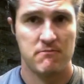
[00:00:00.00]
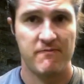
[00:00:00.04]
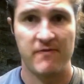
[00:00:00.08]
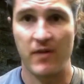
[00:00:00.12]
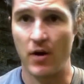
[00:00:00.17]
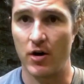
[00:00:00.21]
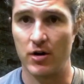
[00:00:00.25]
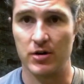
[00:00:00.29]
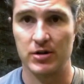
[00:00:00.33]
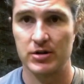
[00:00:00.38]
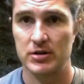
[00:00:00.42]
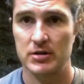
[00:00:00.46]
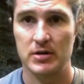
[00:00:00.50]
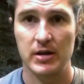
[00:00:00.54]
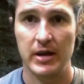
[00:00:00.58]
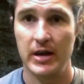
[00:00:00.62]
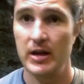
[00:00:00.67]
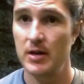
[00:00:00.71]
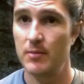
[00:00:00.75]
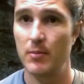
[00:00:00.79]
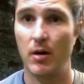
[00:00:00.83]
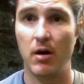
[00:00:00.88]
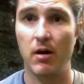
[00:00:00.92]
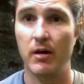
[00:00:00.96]
first.
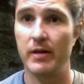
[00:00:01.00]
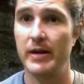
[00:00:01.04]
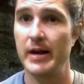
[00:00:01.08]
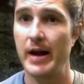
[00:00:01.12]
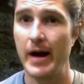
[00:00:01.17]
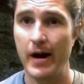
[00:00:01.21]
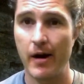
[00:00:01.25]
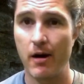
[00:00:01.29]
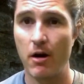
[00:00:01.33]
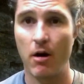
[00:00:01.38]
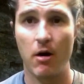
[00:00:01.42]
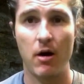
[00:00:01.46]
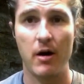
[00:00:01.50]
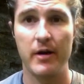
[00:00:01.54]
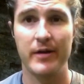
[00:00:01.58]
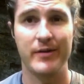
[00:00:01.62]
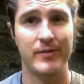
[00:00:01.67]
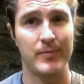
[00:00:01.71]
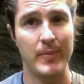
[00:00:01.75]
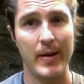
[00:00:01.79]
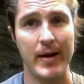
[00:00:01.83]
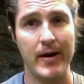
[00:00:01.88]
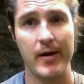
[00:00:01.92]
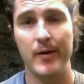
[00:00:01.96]
Hitting the ball in the air hard
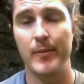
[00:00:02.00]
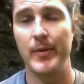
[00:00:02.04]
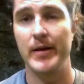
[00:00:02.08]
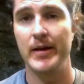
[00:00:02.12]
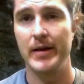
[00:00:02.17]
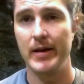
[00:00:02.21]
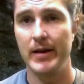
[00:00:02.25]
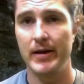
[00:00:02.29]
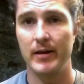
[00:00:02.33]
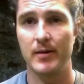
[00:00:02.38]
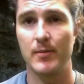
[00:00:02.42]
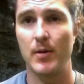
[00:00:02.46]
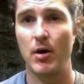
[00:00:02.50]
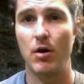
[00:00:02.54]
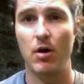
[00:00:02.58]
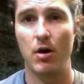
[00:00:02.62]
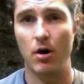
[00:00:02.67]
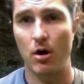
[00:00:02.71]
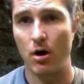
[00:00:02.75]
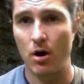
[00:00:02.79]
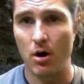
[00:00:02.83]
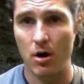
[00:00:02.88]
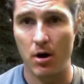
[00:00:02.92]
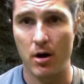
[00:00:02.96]
is better, but hitting the ball
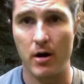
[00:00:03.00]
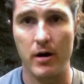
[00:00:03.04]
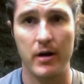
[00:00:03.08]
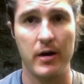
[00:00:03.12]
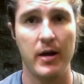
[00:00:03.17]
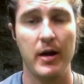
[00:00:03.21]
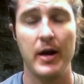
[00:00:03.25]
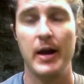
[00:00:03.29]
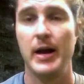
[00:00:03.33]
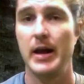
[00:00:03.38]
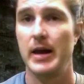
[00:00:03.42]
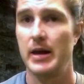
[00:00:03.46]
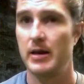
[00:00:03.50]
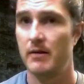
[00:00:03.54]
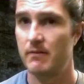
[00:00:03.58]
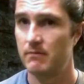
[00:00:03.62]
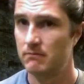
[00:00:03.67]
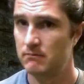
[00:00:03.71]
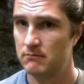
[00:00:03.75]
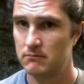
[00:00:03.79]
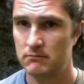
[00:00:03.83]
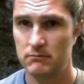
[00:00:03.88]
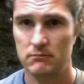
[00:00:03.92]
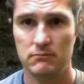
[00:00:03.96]
hard
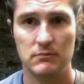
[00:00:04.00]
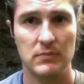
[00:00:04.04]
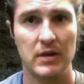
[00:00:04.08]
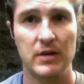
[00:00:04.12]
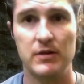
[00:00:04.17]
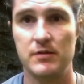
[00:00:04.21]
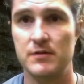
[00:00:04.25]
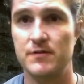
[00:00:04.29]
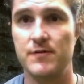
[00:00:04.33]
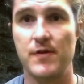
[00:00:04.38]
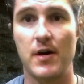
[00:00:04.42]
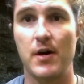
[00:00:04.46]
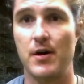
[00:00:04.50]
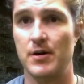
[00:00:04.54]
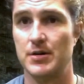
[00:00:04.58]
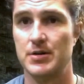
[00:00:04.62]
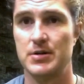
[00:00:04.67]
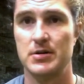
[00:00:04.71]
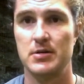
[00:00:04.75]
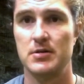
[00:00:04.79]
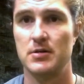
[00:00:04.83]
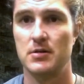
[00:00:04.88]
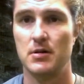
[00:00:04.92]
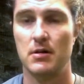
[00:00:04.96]
is
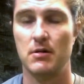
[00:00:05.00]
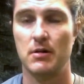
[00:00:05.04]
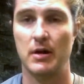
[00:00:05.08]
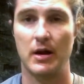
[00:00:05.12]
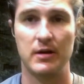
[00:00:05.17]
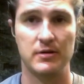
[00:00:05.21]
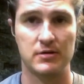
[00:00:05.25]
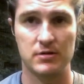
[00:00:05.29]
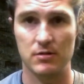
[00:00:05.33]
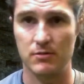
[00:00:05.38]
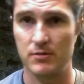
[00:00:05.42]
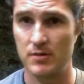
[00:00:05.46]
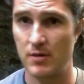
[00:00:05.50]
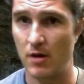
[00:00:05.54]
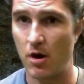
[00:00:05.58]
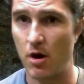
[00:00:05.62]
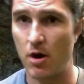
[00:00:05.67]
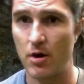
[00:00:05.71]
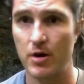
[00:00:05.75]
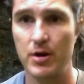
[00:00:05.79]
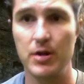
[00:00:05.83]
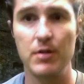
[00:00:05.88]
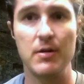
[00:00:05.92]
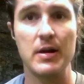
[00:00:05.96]
first. Okay, so the
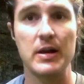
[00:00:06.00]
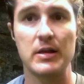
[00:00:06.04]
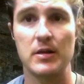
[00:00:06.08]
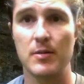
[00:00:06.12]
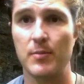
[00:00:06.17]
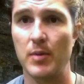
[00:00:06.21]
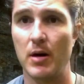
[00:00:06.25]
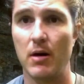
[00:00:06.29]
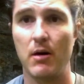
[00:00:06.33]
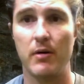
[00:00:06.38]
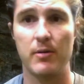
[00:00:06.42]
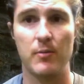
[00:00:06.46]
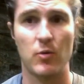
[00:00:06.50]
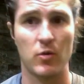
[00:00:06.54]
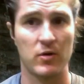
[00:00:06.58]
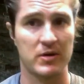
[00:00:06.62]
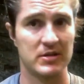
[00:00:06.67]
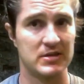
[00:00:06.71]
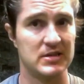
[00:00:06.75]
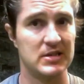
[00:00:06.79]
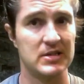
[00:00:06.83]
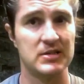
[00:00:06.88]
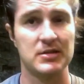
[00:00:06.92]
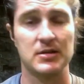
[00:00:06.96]
harder you hit the ball, the more
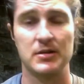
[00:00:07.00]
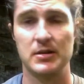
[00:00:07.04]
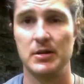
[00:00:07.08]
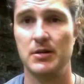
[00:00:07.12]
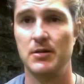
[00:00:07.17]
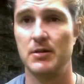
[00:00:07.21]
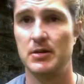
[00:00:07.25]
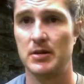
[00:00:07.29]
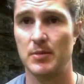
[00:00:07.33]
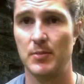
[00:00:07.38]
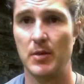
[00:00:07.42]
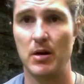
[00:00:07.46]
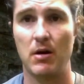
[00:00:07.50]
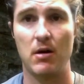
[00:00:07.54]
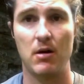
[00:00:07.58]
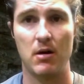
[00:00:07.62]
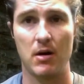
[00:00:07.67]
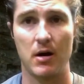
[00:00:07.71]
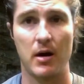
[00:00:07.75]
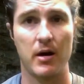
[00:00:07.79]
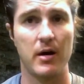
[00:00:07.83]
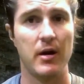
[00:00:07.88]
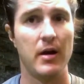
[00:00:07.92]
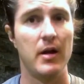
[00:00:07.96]
consistently you hit the ball
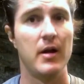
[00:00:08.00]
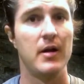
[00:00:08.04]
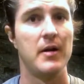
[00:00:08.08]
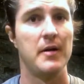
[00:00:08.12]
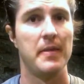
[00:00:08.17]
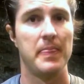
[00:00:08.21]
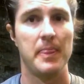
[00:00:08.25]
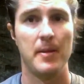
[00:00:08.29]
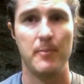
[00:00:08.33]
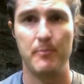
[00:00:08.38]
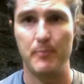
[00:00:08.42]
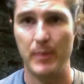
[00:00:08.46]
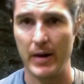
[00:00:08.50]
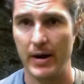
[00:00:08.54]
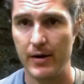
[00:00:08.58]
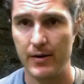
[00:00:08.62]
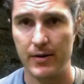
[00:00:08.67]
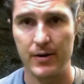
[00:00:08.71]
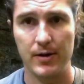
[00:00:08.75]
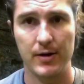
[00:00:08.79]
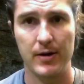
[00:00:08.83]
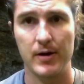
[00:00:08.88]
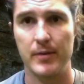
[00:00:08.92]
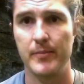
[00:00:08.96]
hard, the better
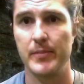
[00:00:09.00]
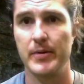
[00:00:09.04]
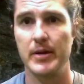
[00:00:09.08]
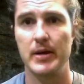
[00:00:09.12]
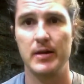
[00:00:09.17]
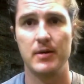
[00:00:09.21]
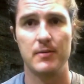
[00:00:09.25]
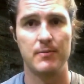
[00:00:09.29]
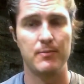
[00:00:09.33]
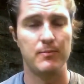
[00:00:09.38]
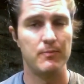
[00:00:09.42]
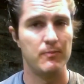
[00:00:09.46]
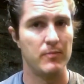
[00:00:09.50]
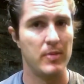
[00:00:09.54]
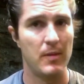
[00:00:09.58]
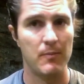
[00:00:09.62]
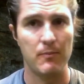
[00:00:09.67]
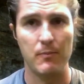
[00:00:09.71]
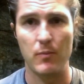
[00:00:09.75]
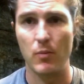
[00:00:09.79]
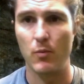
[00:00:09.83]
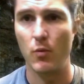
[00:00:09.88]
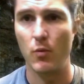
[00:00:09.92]
you're going to be, the